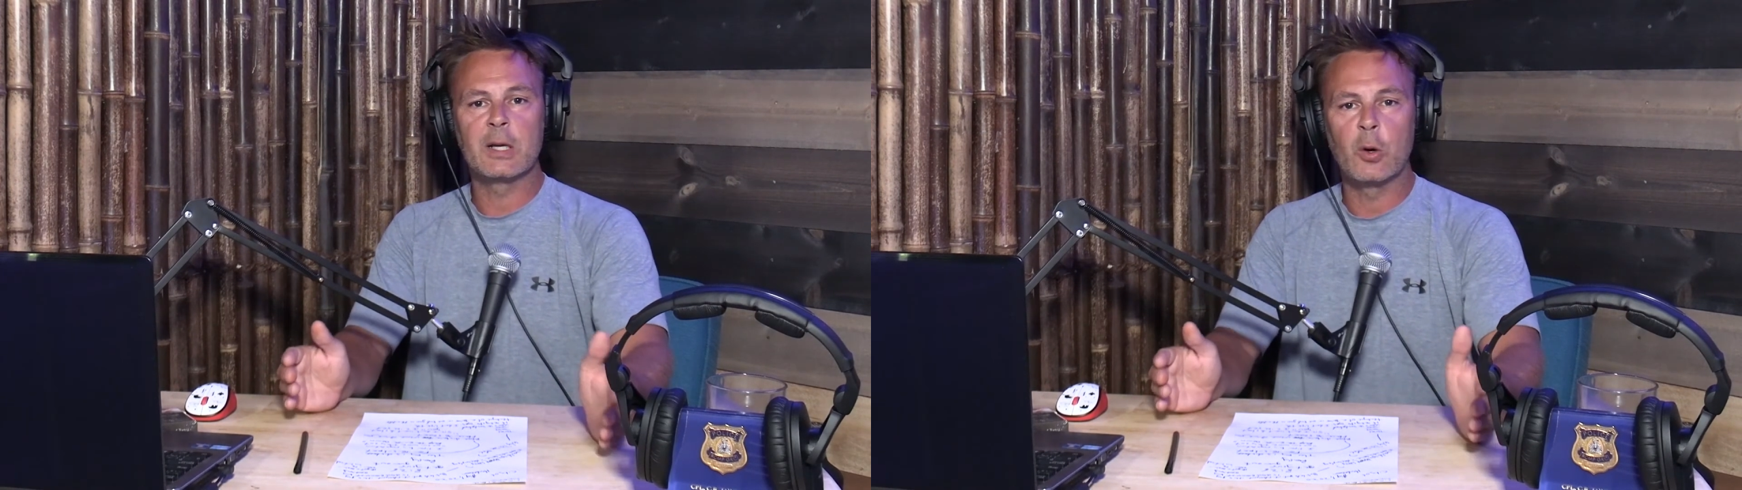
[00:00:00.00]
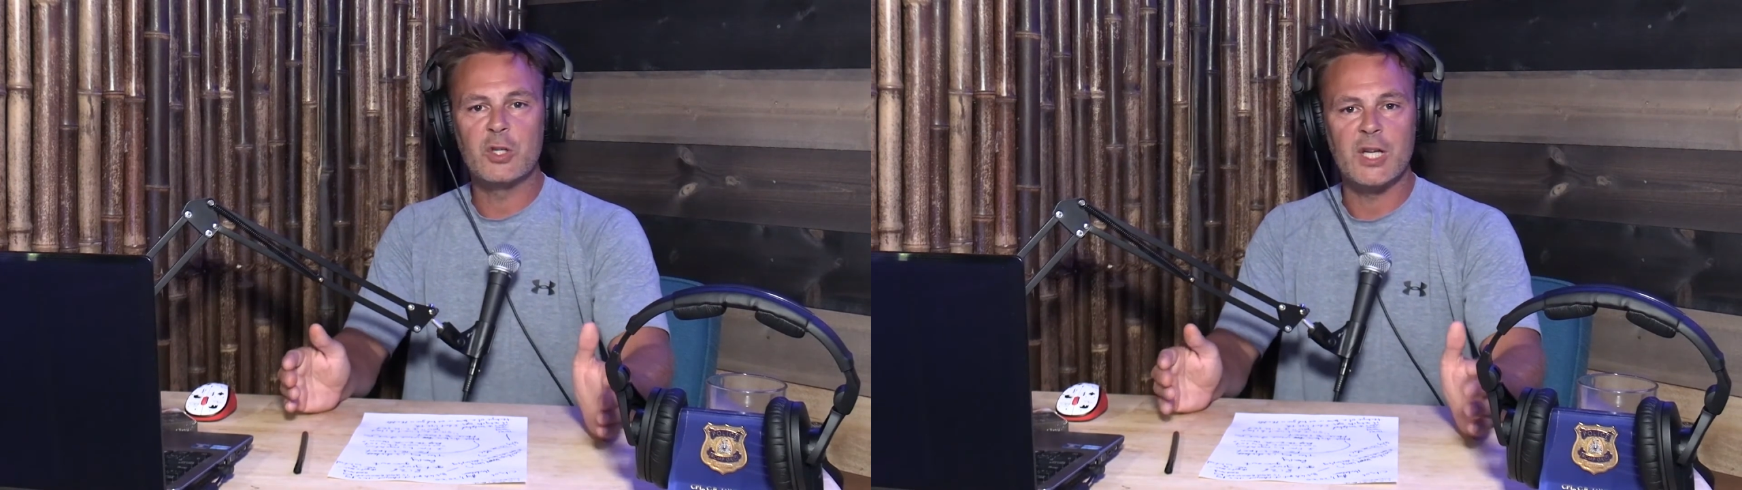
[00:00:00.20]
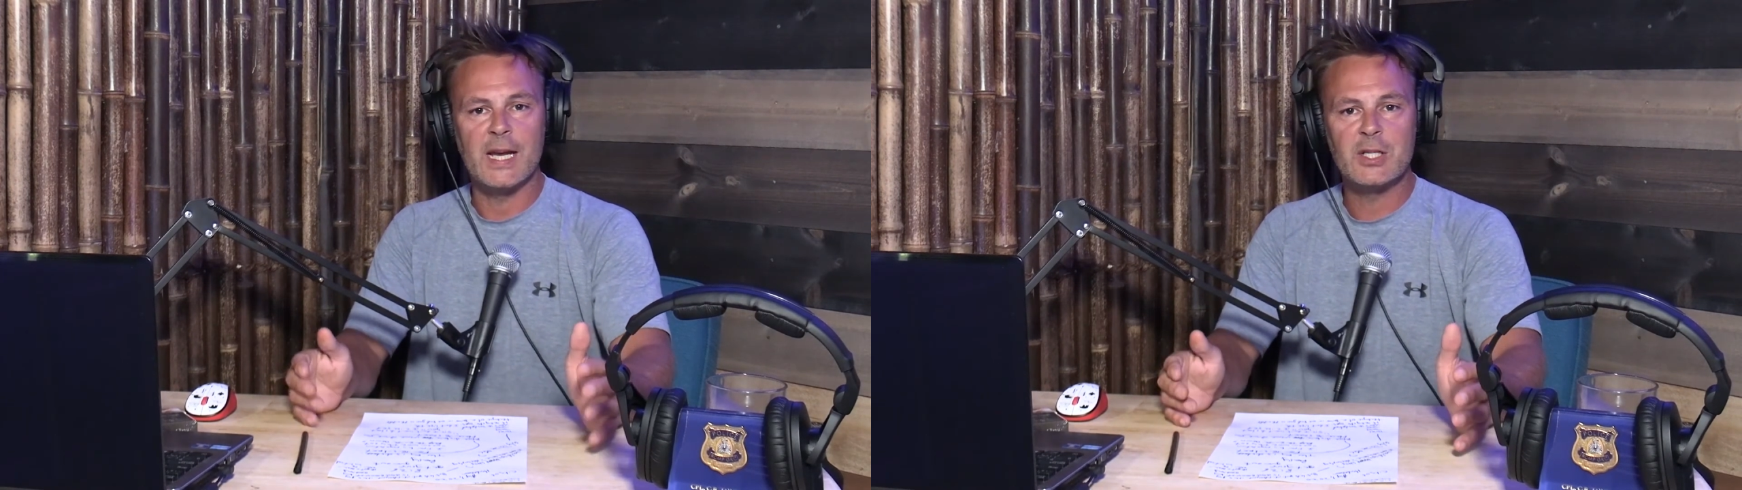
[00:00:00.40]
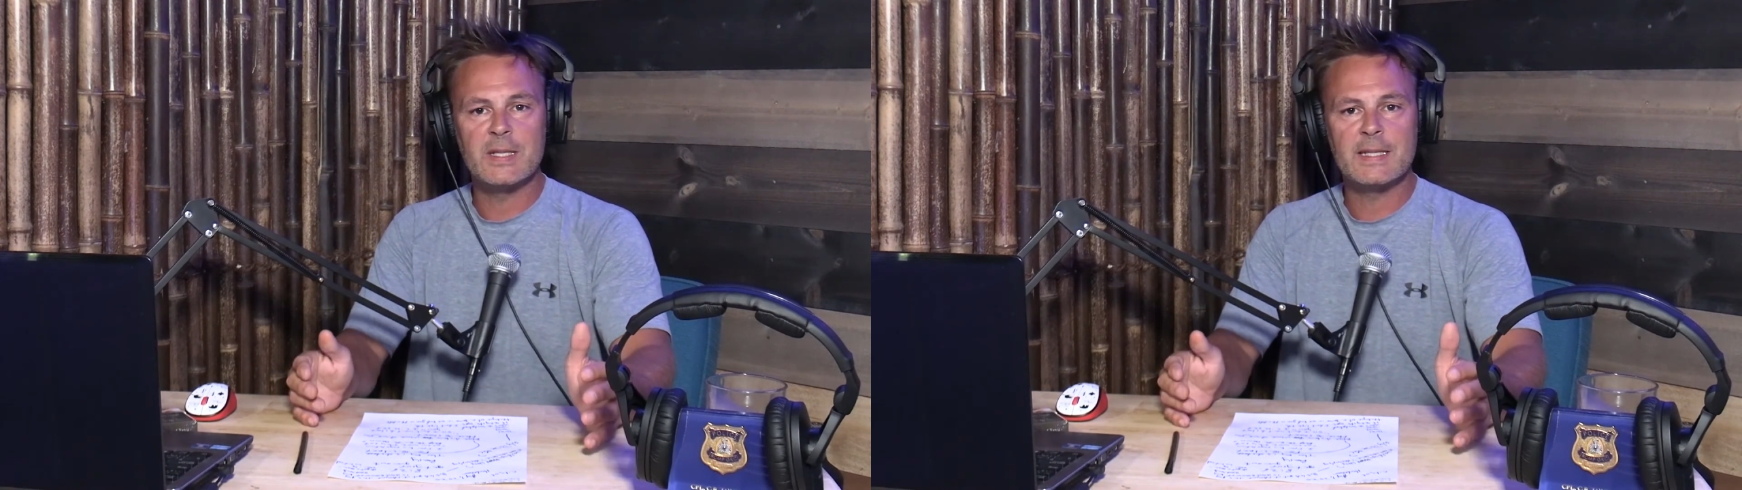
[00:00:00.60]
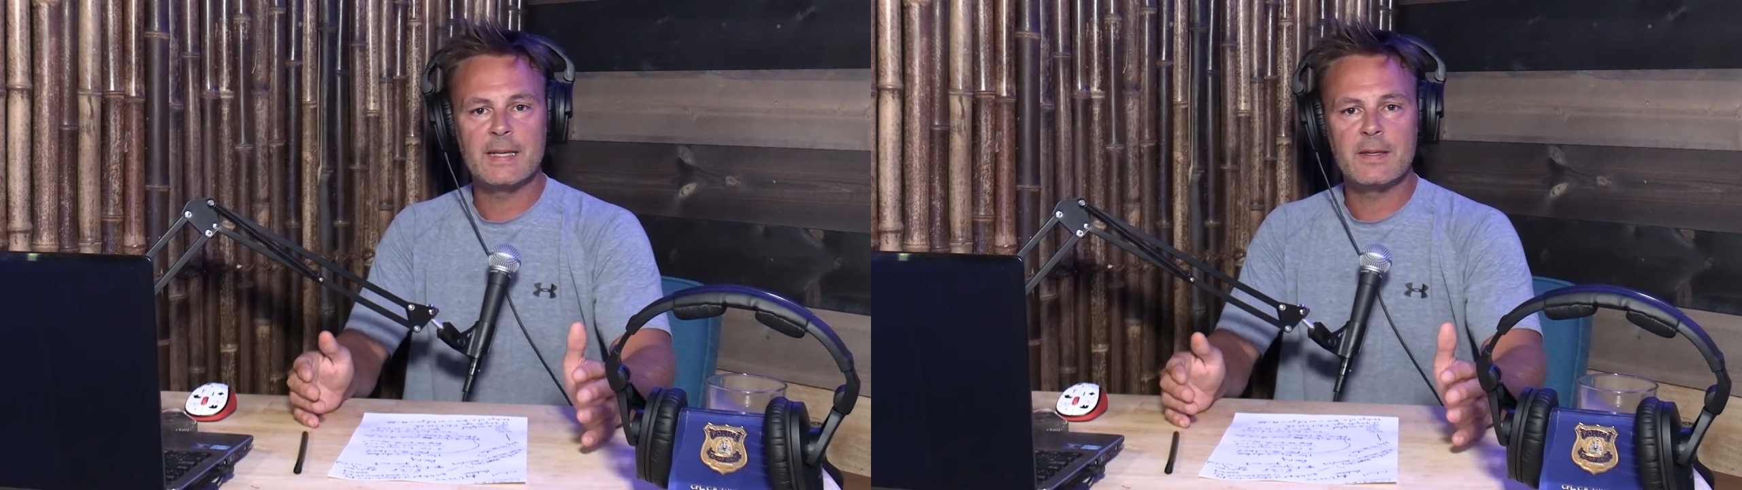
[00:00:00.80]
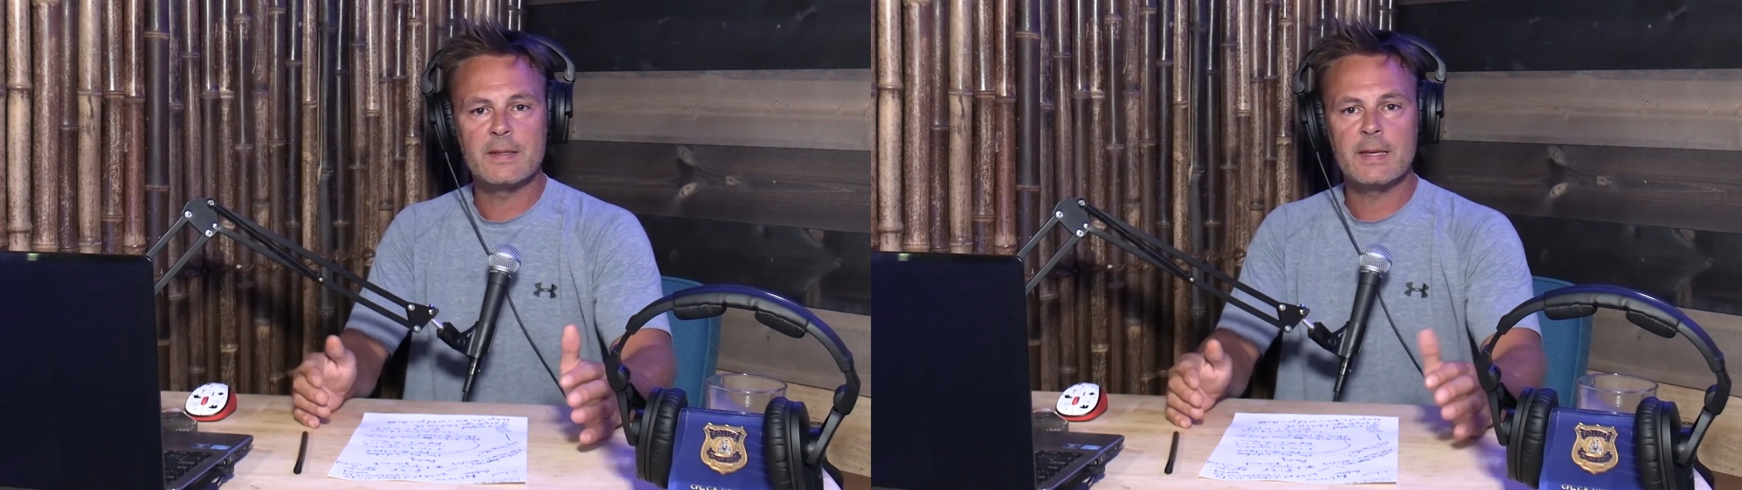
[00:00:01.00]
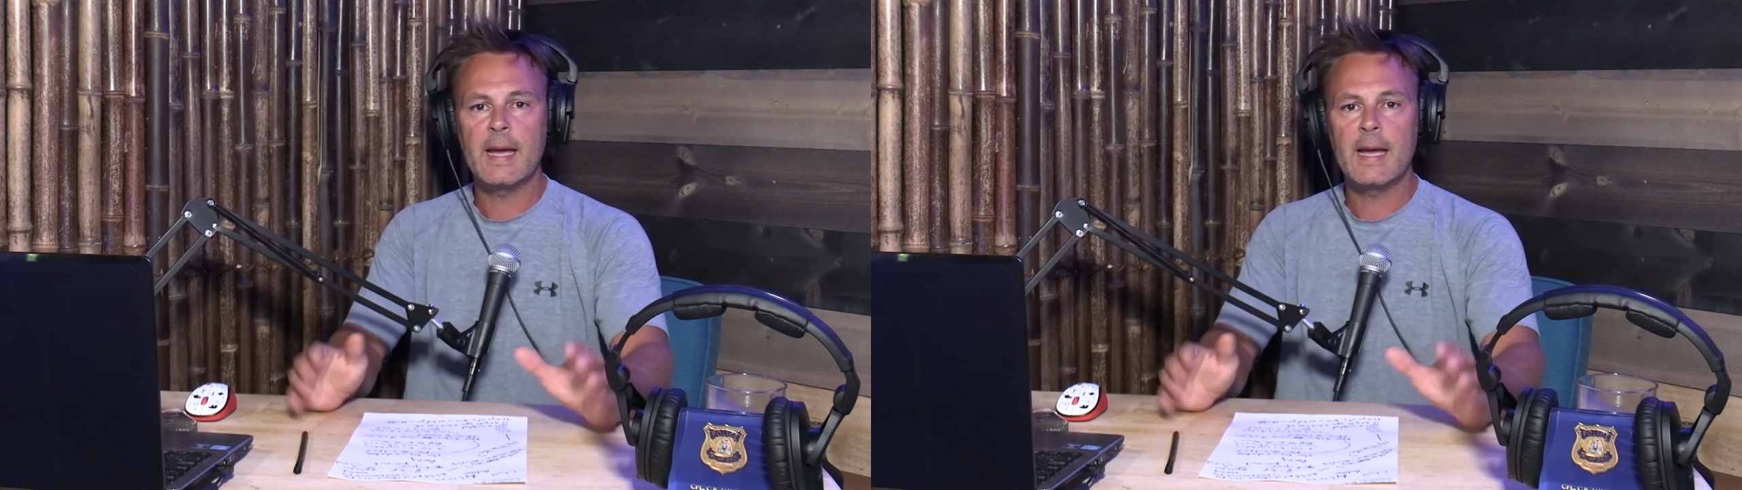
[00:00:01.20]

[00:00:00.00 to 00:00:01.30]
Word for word: negotiation skills.